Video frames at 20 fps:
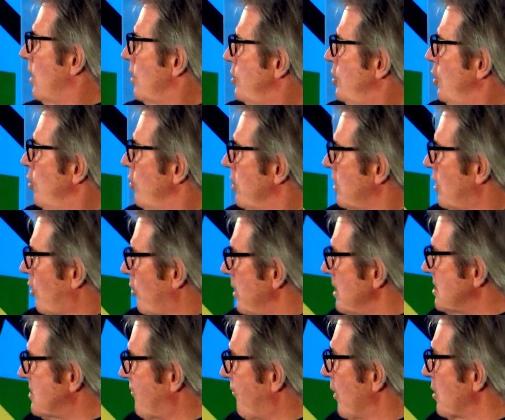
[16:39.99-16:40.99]
You
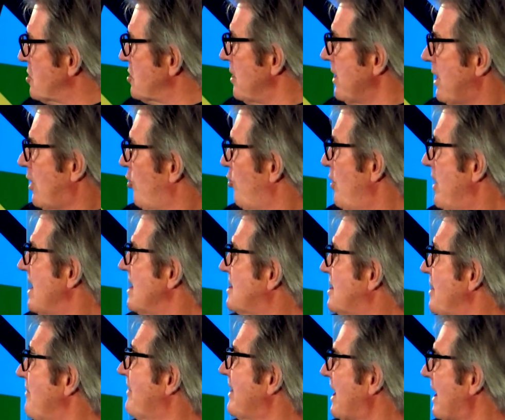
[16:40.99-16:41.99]
increase, firstly,
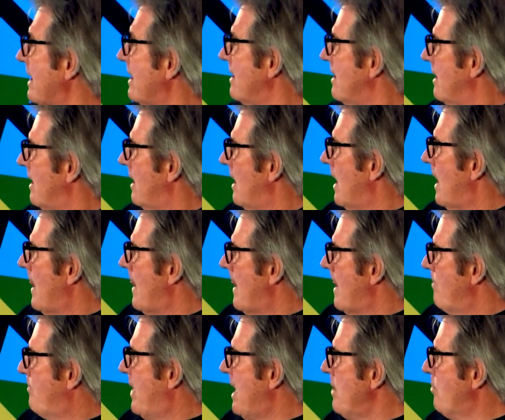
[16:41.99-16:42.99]
creativity.
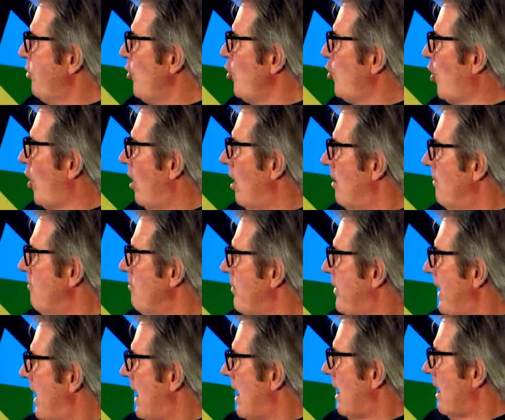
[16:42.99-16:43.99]
People come
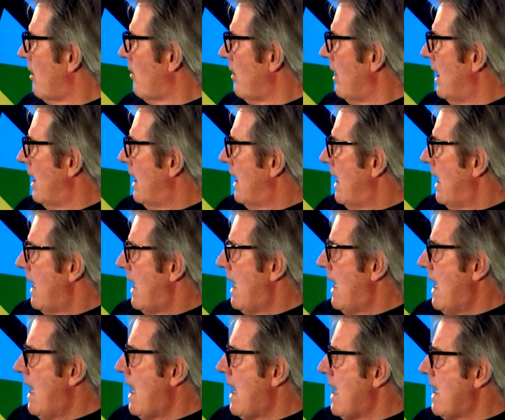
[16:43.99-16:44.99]
there
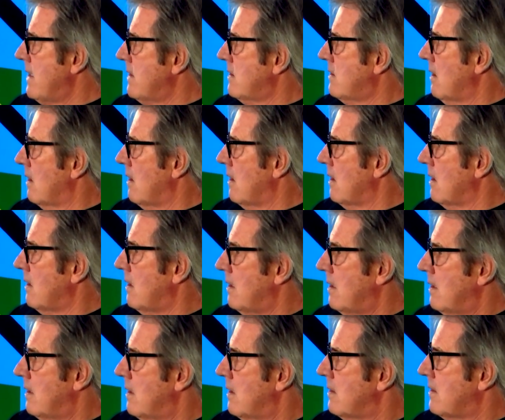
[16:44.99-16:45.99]
and
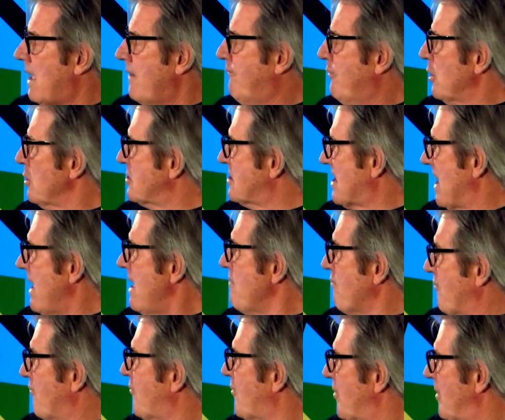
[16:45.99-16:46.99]
they feel
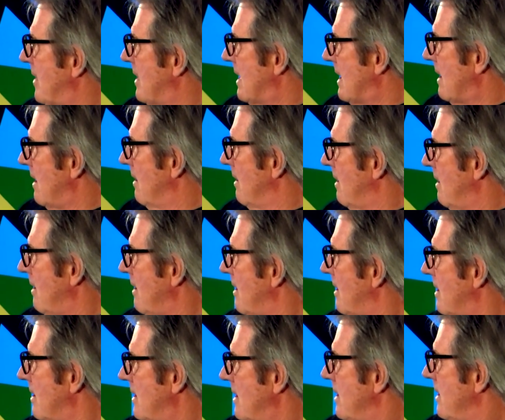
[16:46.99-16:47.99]
safe
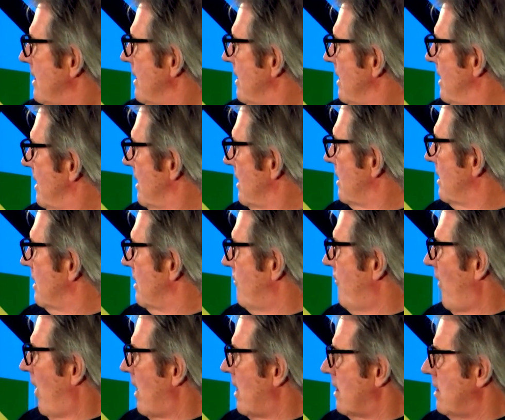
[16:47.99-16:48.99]
in an
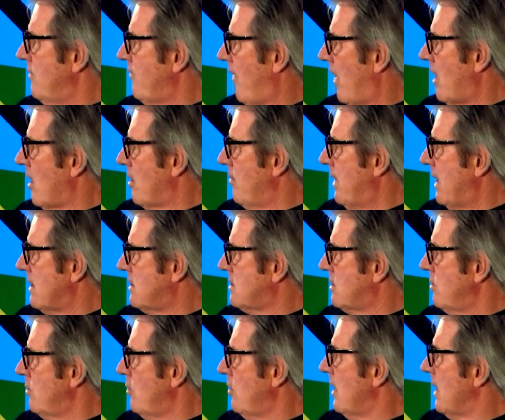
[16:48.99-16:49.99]
environment
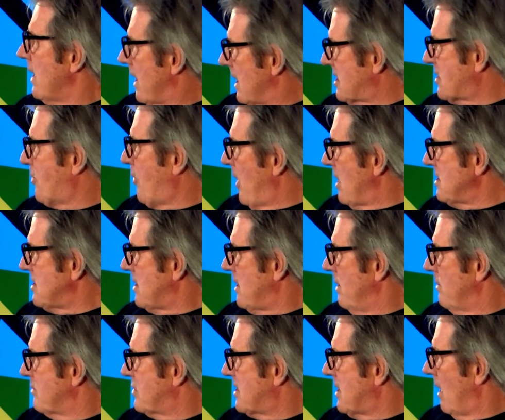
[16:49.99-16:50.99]
to express
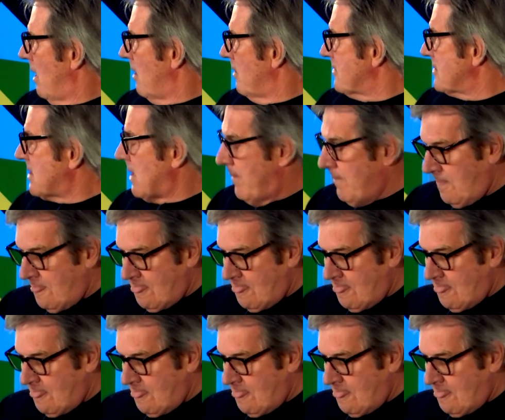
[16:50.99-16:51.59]
themselves.